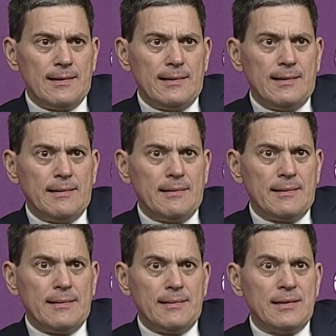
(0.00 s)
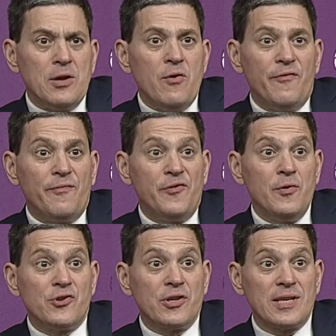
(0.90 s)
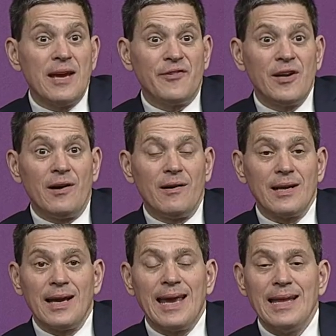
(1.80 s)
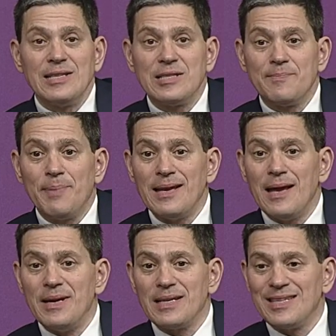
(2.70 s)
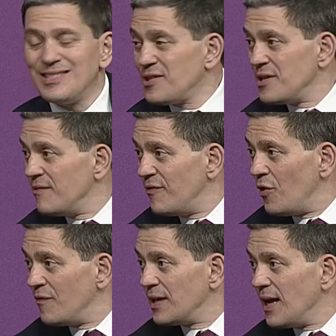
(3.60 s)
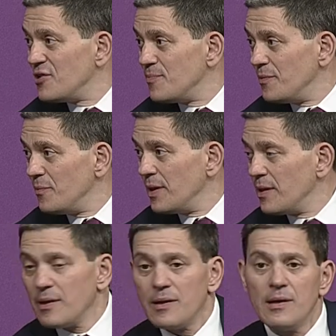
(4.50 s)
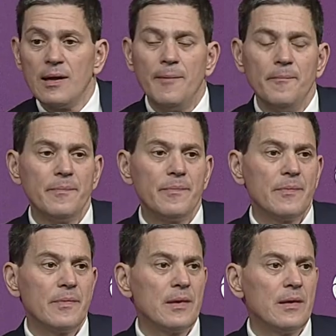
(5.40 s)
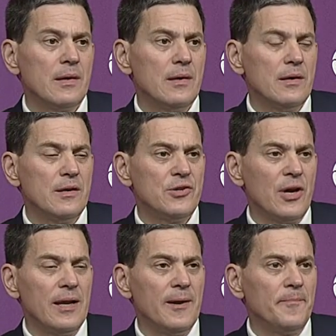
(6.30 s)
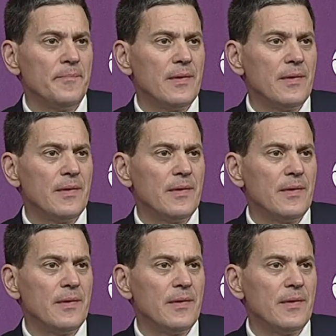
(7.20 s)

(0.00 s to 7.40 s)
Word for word: Uh, there's no future safeguard against pandemics that doesn't involve engagement with um, uh, China.